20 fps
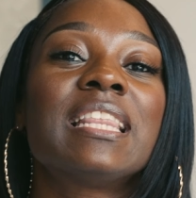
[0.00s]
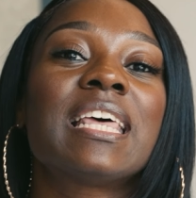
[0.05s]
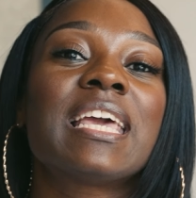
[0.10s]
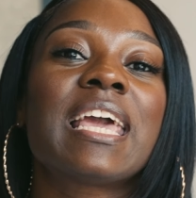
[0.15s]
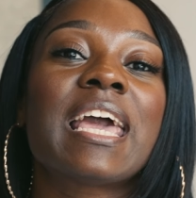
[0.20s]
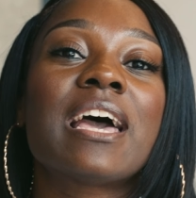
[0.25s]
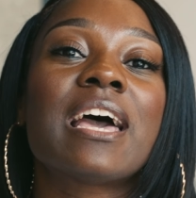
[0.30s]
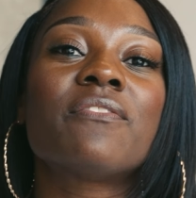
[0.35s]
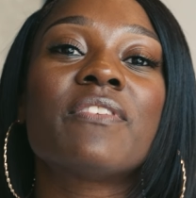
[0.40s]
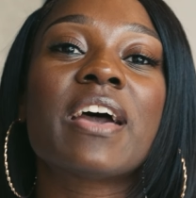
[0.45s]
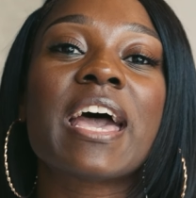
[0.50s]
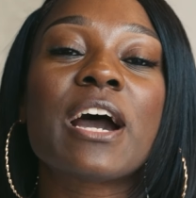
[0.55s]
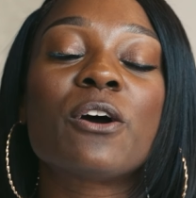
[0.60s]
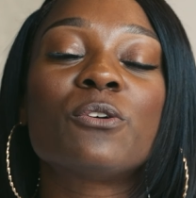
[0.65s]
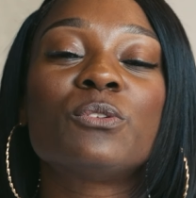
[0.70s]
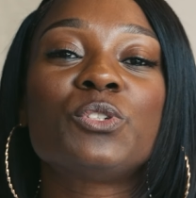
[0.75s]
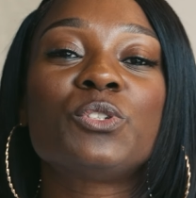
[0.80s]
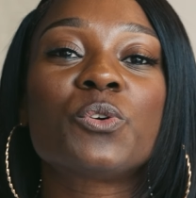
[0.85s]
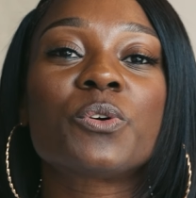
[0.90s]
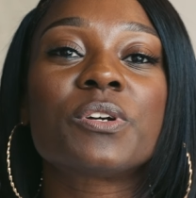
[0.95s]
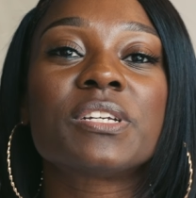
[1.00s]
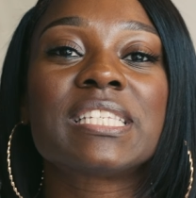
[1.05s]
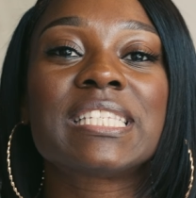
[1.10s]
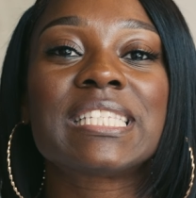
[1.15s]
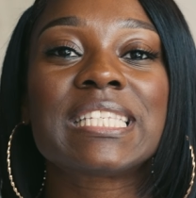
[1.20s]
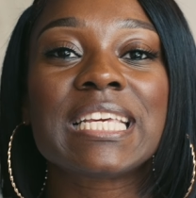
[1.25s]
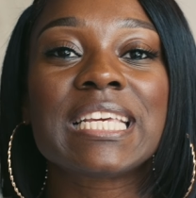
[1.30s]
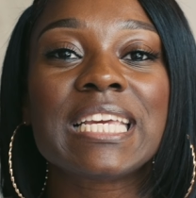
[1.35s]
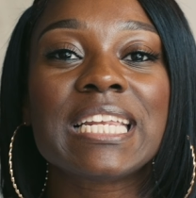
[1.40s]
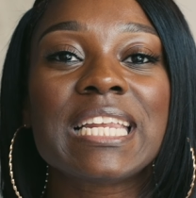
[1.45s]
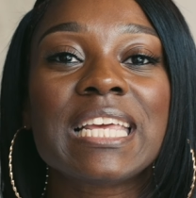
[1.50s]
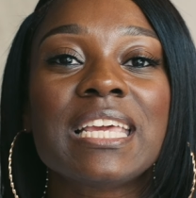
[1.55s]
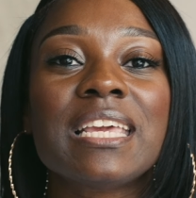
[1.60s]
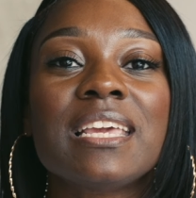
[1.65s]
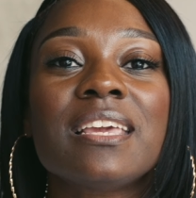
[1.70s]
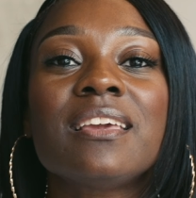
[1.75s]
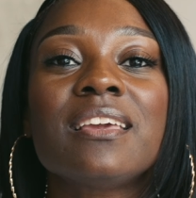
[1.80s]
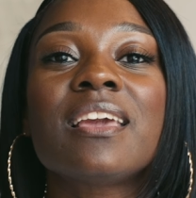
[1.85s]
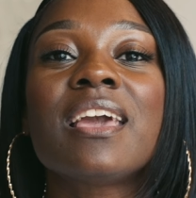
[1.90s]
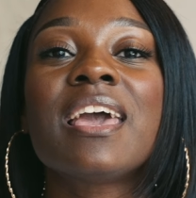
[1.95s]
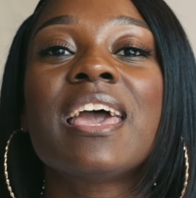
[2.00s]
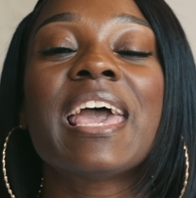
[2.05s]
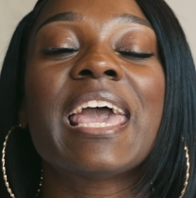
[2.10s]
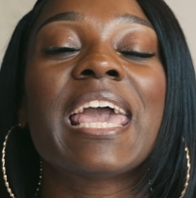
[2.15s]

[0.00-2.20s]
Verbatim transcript: They have outdoor seating,